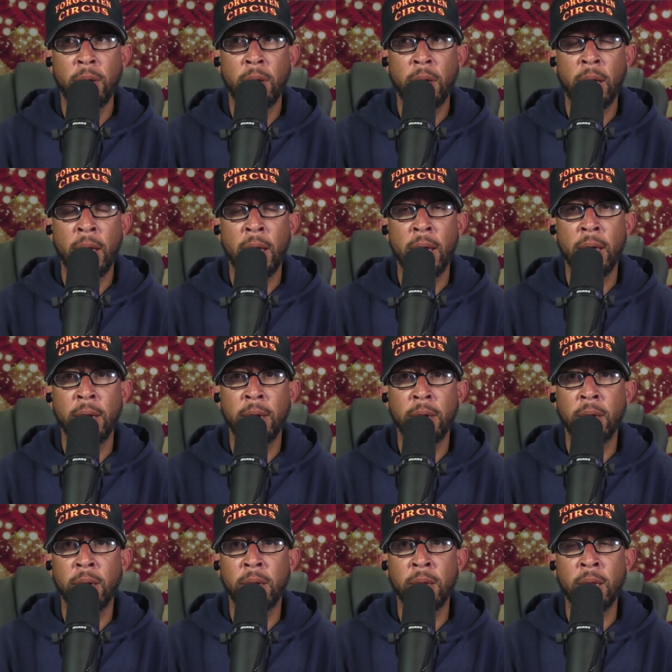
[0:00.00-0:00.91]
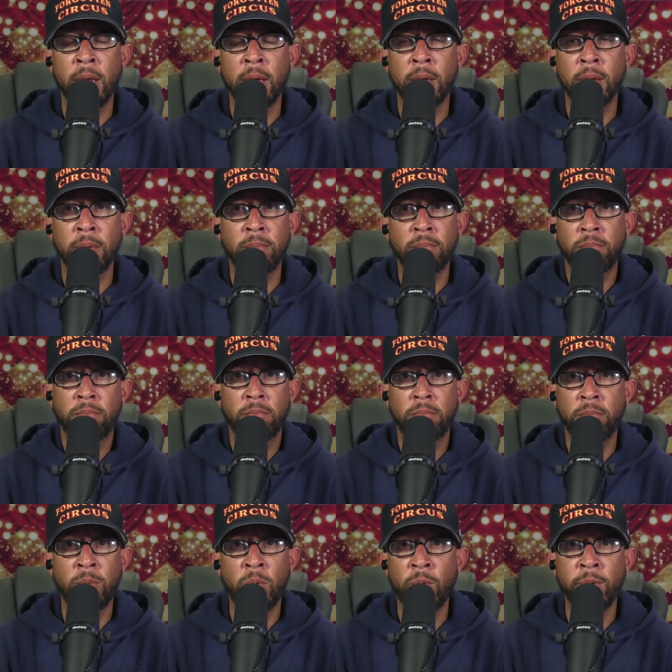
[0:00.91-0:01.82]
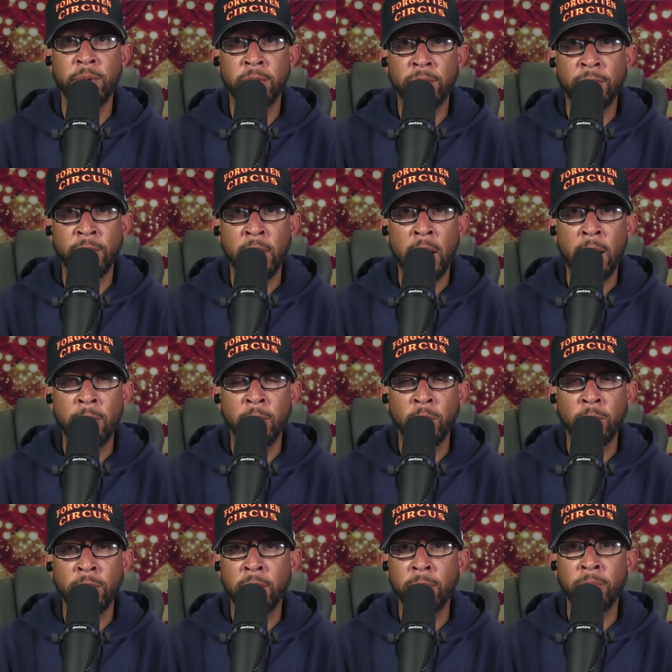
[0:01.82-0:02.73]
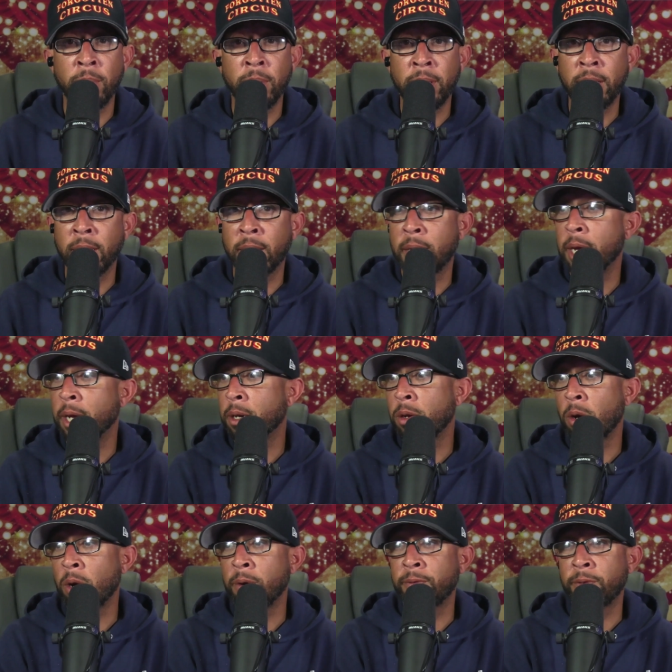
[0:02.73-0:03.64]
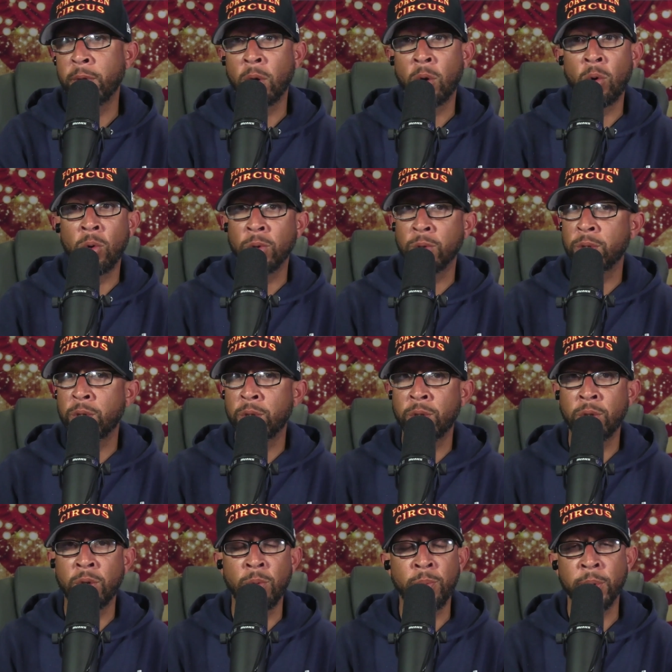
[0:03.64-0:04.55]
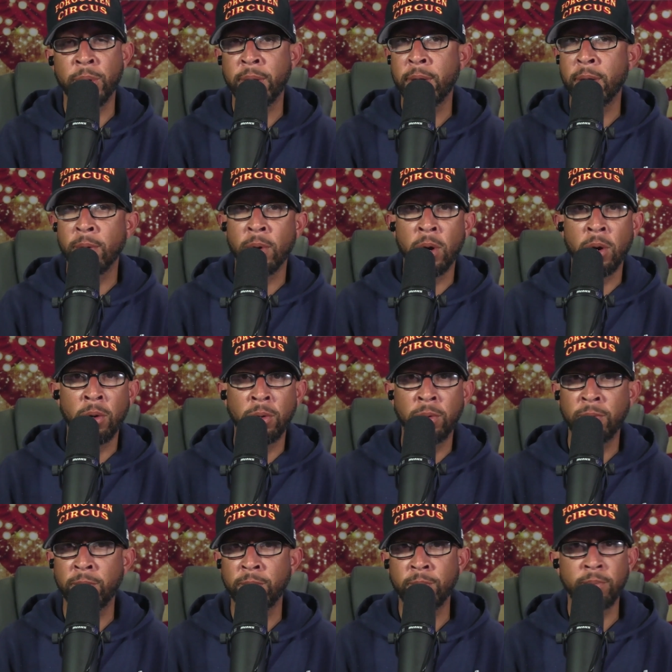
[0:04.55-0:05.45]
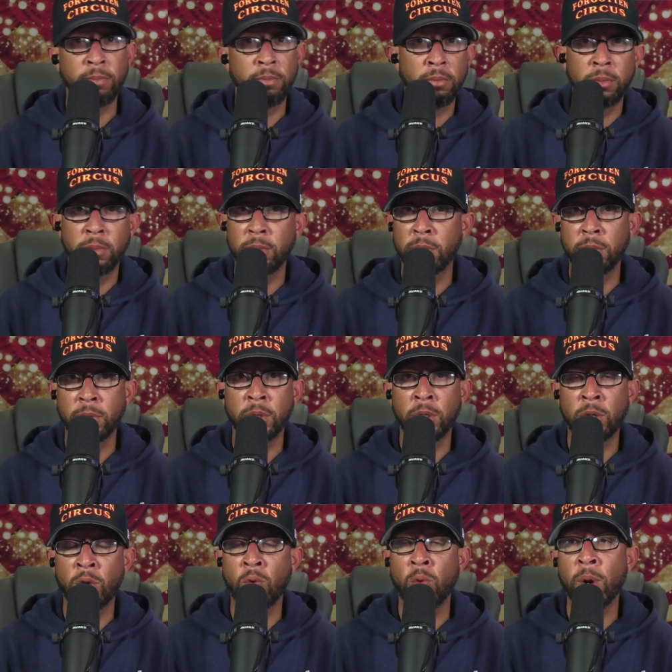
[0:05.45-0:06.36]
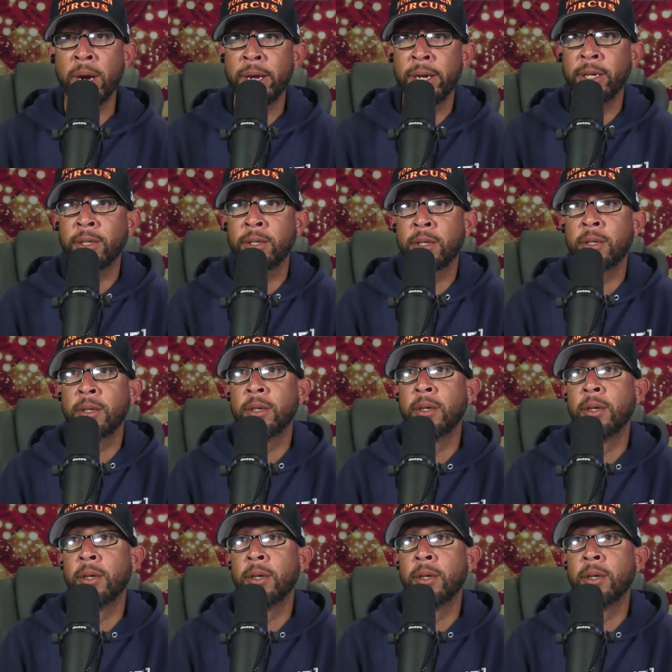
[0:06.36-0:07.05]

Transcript: And that movie was phenomenal. It kicked off the whole superhero craze.